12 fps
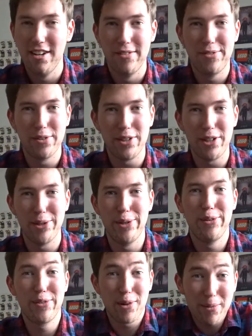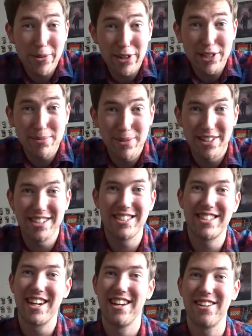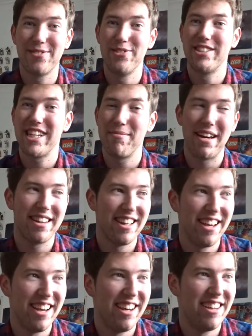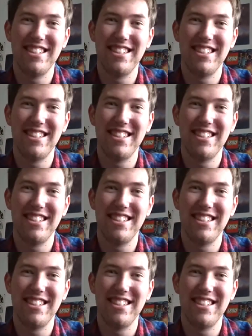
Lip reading: for you from Christmas. I look forward to get back there.